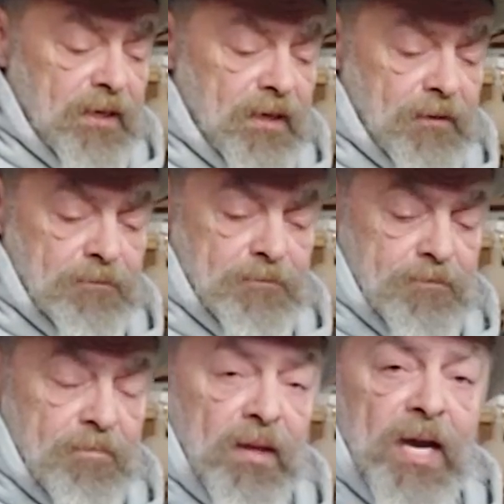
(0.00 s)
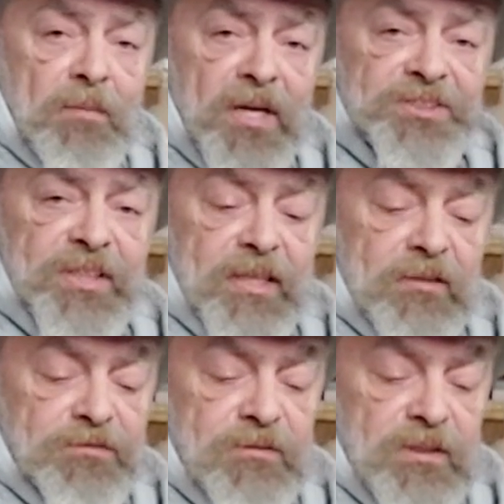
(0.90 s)
I
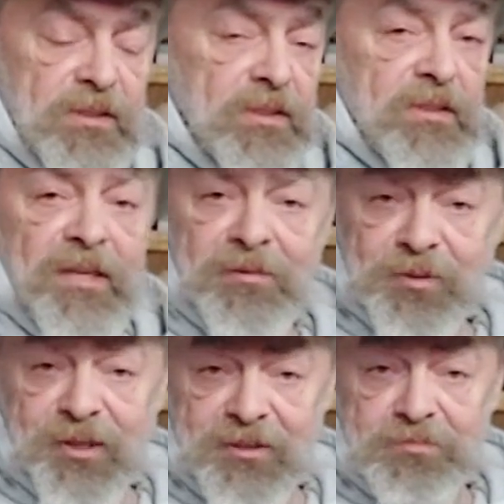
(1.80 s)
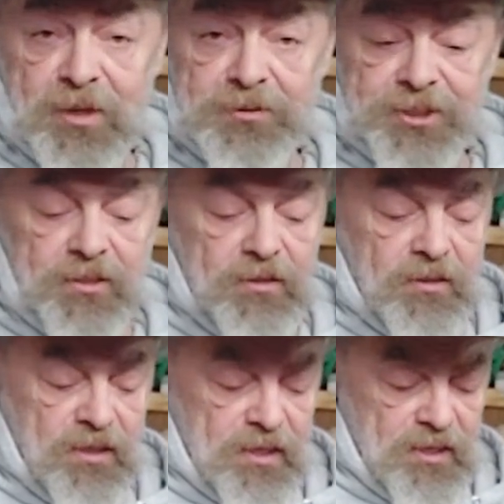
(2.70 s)
myself, I'm a pretty good poacher.
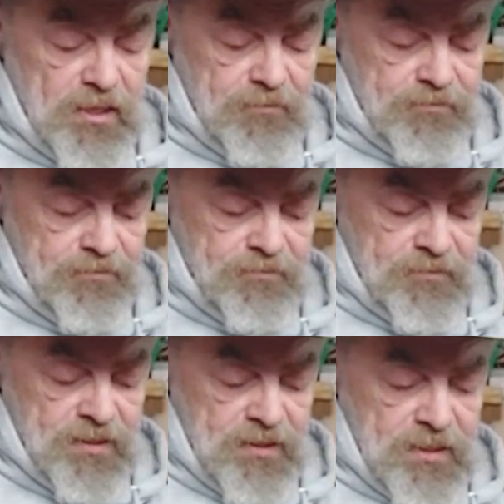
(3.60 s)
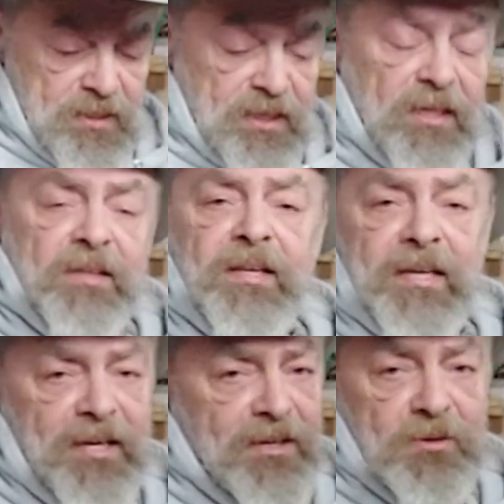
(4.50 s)
I think
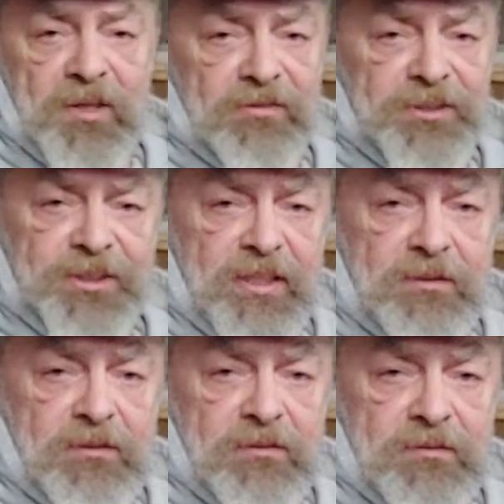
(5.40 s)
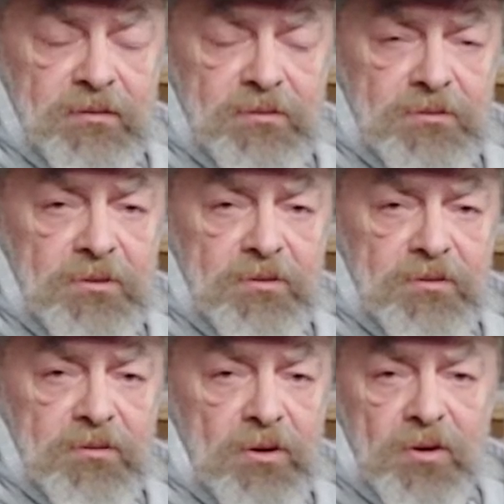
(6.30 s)
I know every cheating
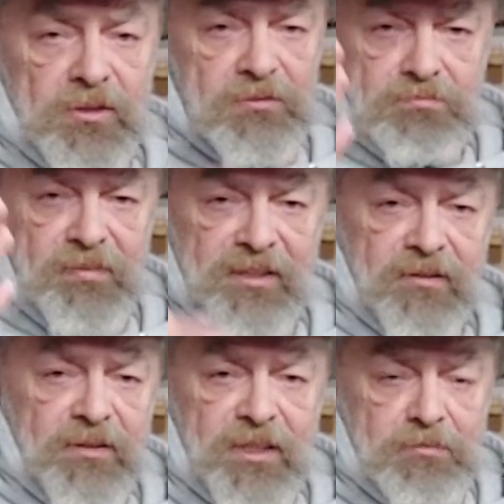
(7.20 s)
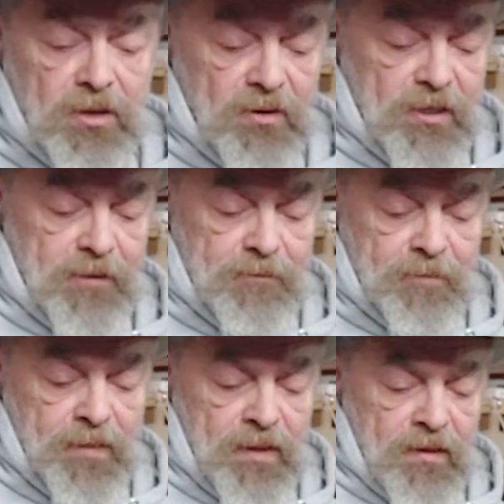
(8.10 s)
rule or method in the book.
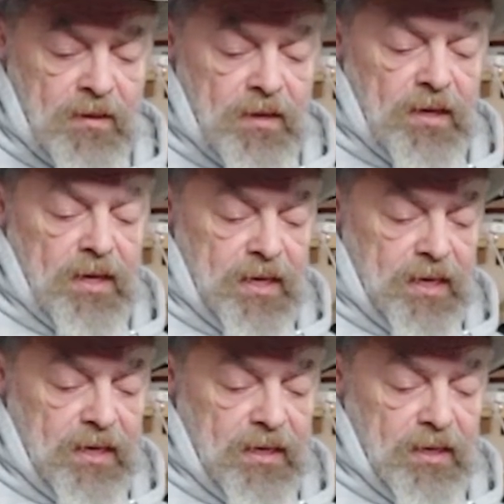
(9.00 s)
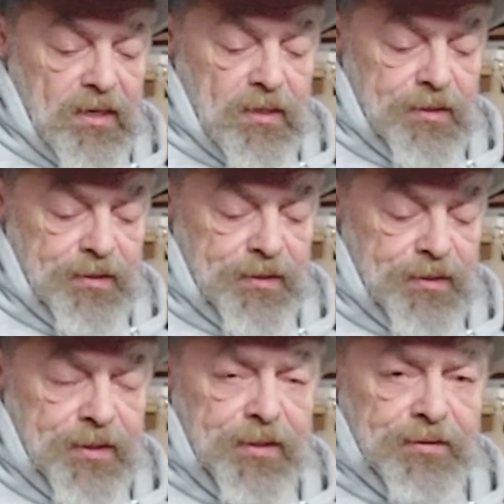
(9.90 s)
And
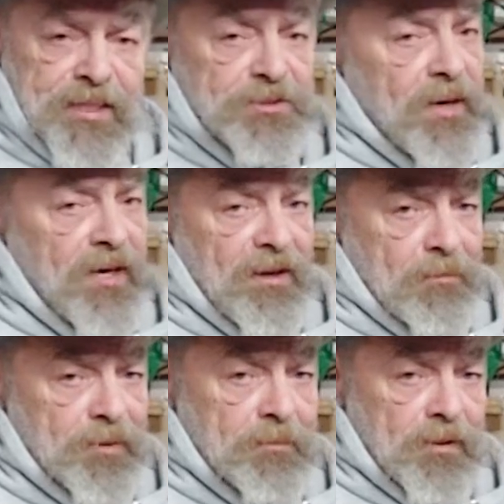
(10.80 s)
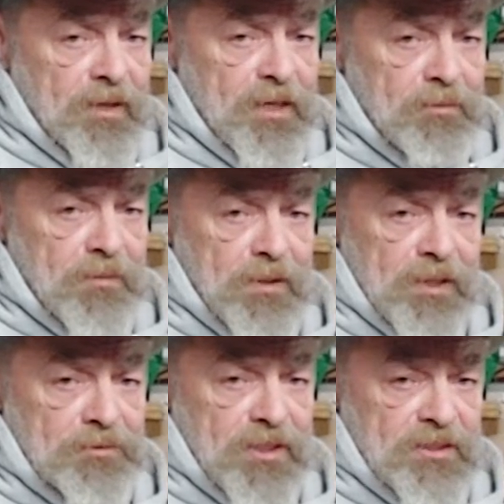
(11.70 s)
that's why a lot of people hate me when
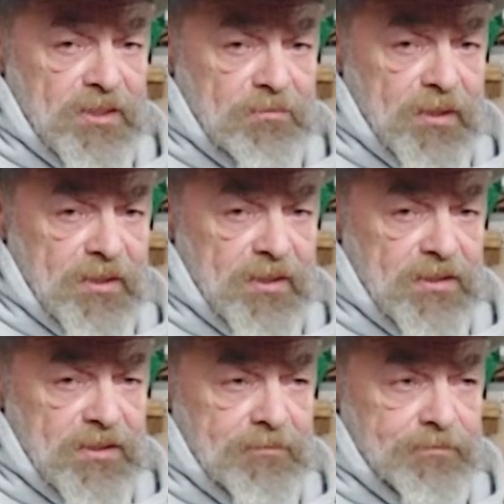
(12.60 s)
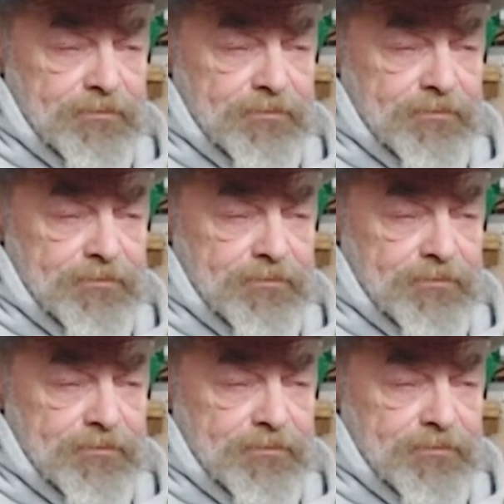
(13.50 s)
I'm judging, because